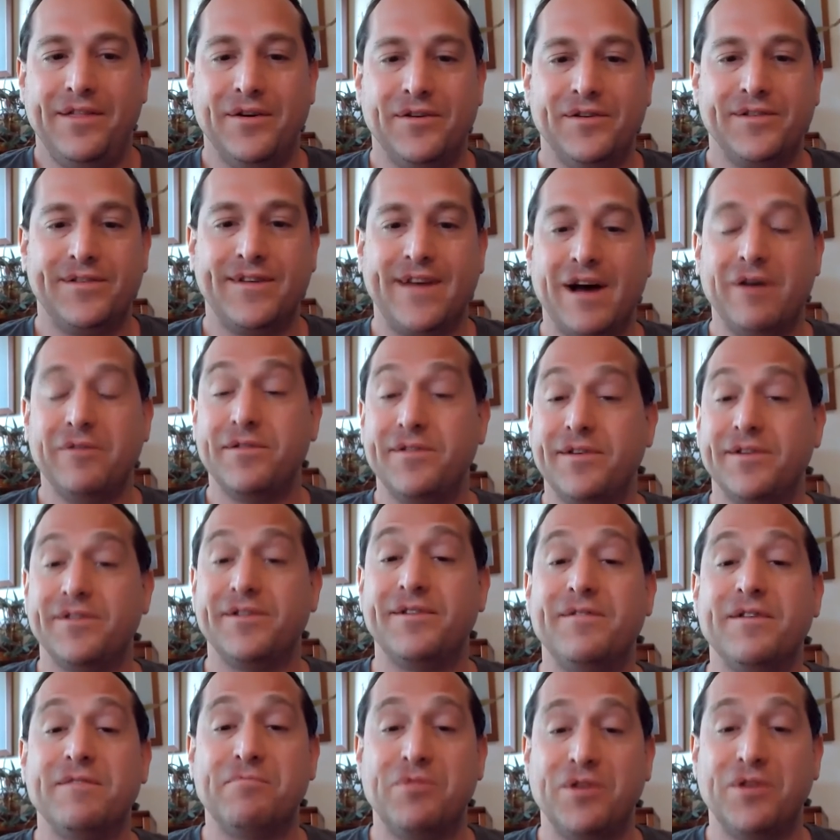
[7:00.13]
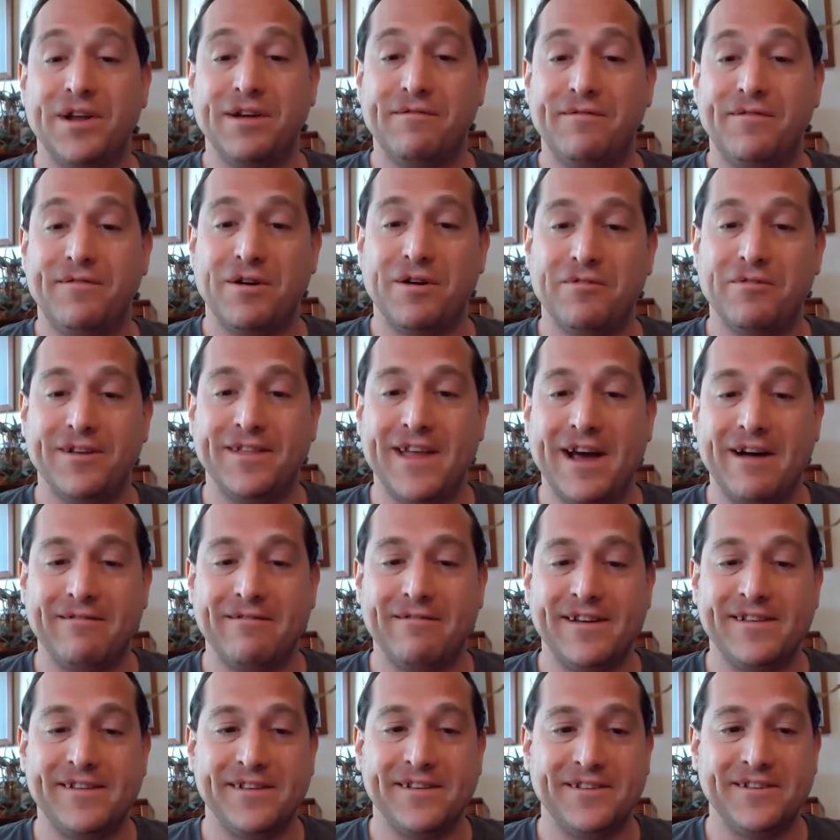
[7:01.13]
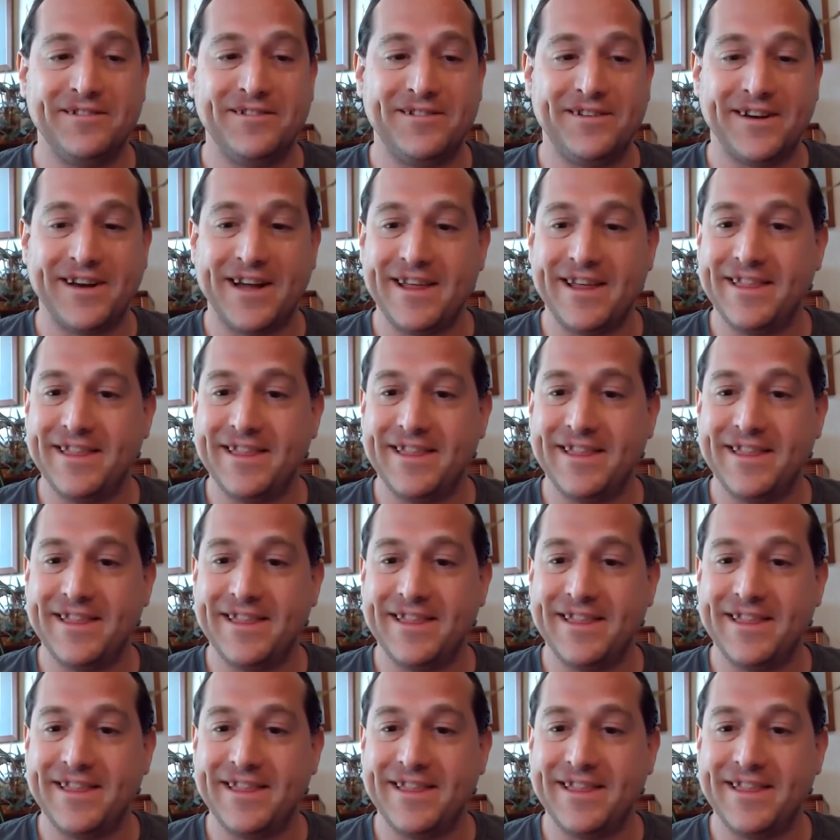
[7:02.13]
those counselors for putting forward that resolution.